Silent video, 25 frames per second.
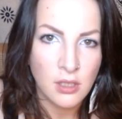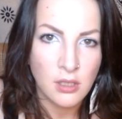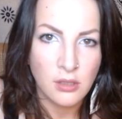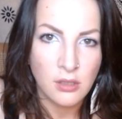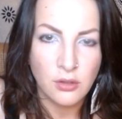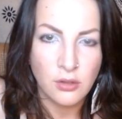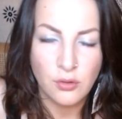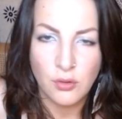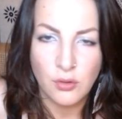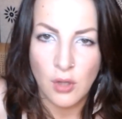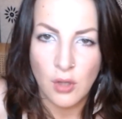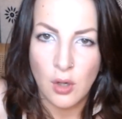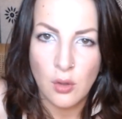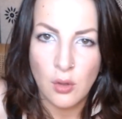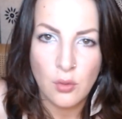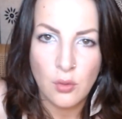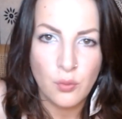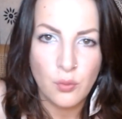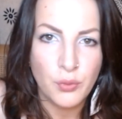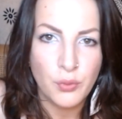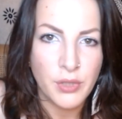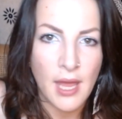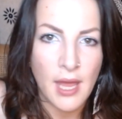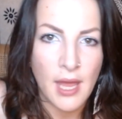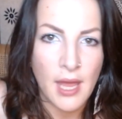you know,
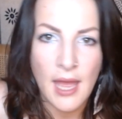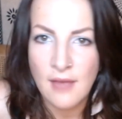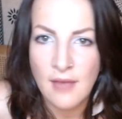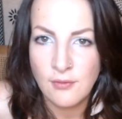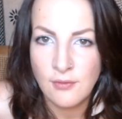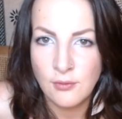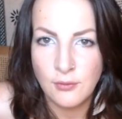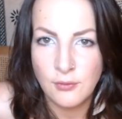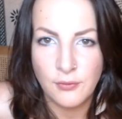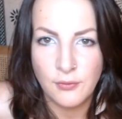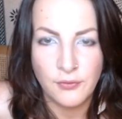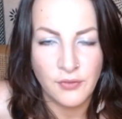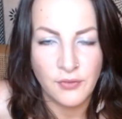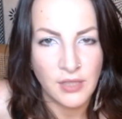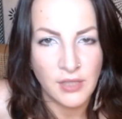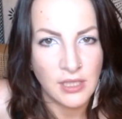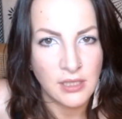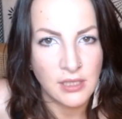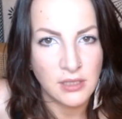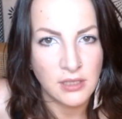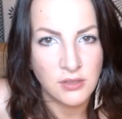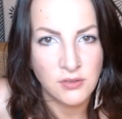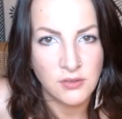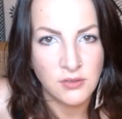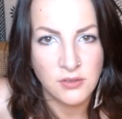we have to
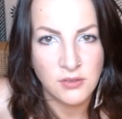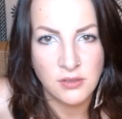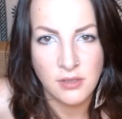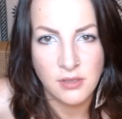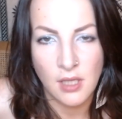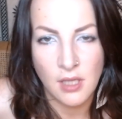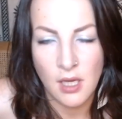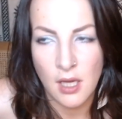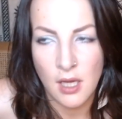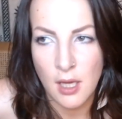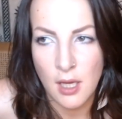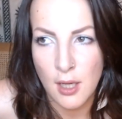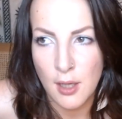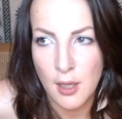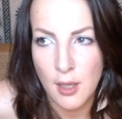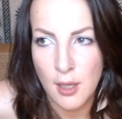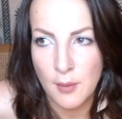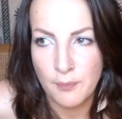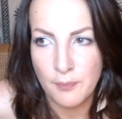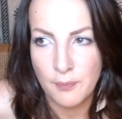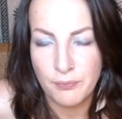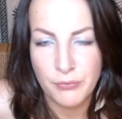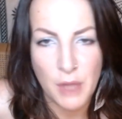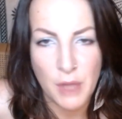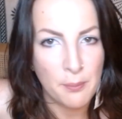face
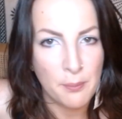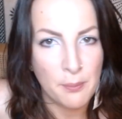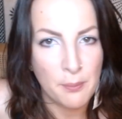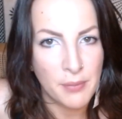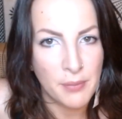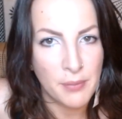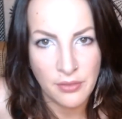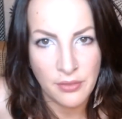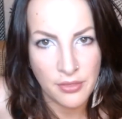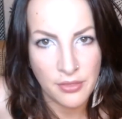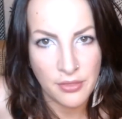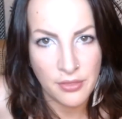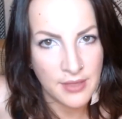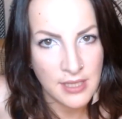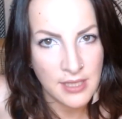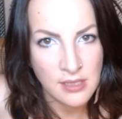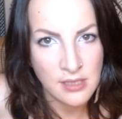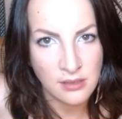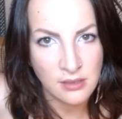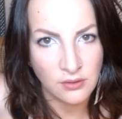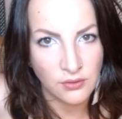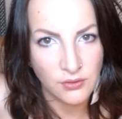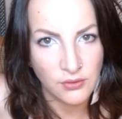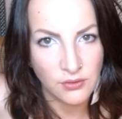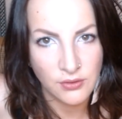bad
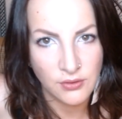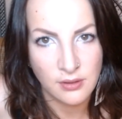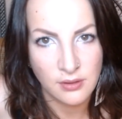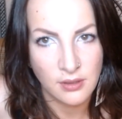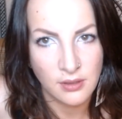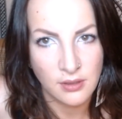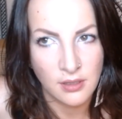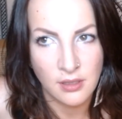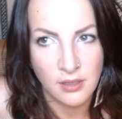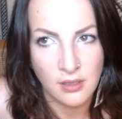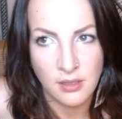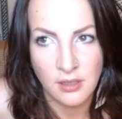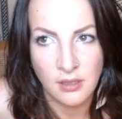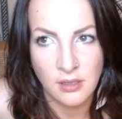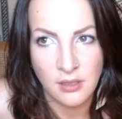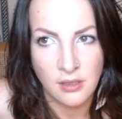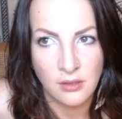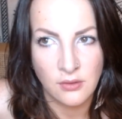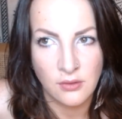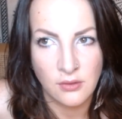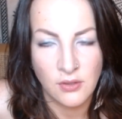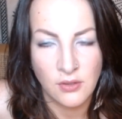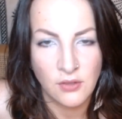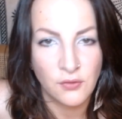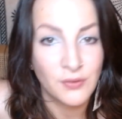things.
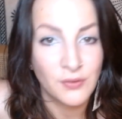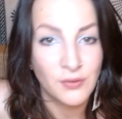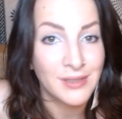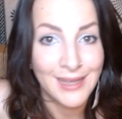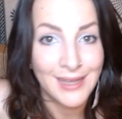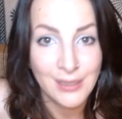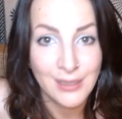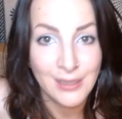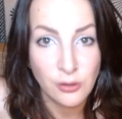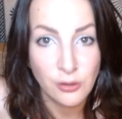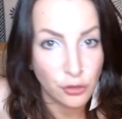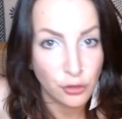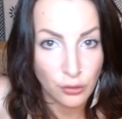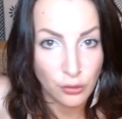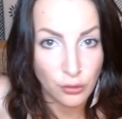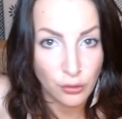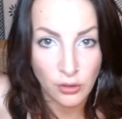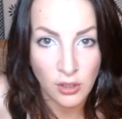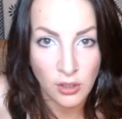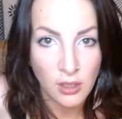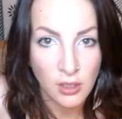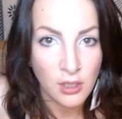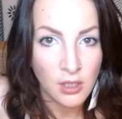Is nature.